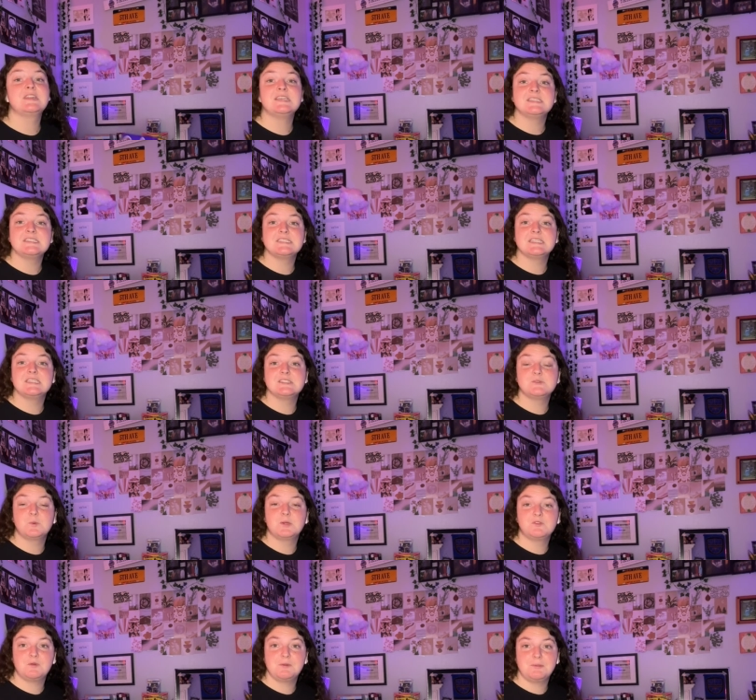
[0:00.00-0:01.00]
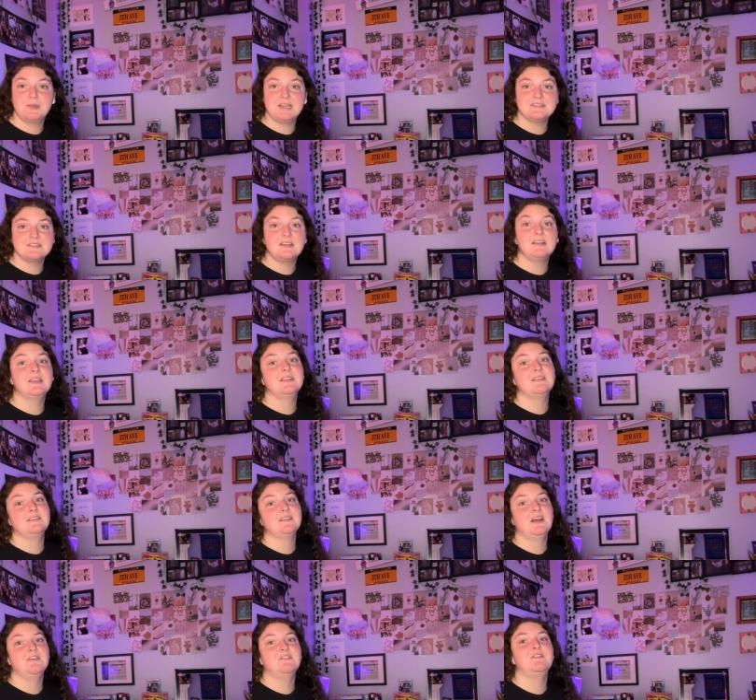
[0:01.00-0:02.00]
This is what's replacing It's
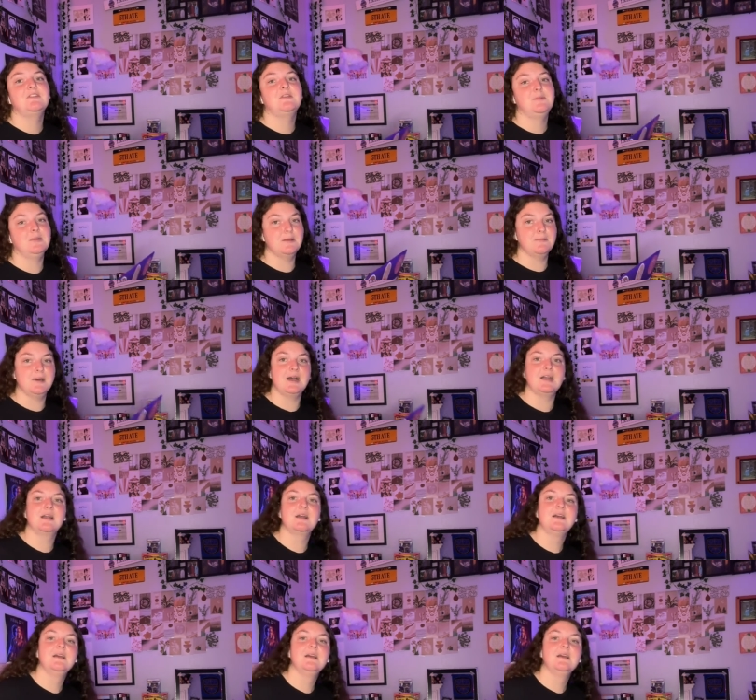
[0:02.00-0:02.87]
Tough to Be a Bug.